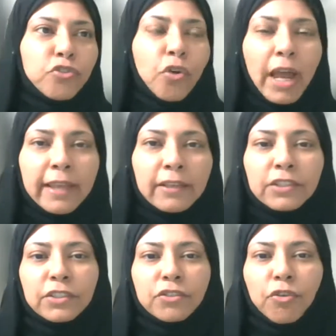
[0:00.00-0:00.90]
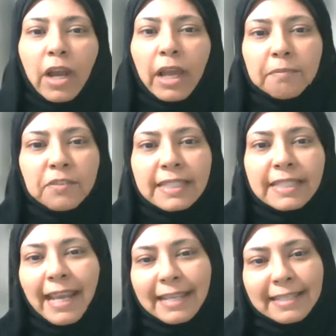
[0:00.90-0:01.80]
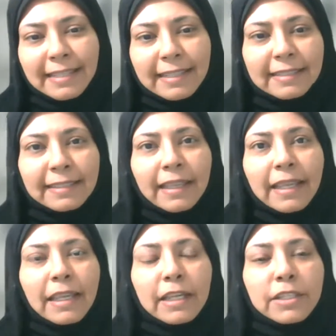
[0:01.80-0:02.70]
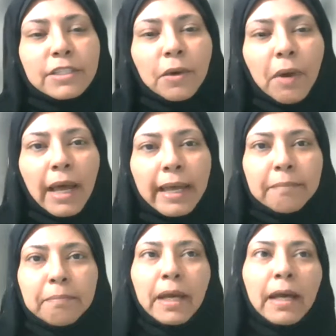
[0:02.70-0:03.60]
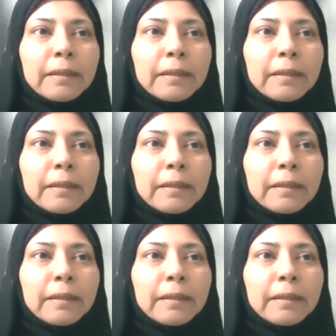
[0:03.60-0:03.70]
trials and triumphs and tenacities. So I'm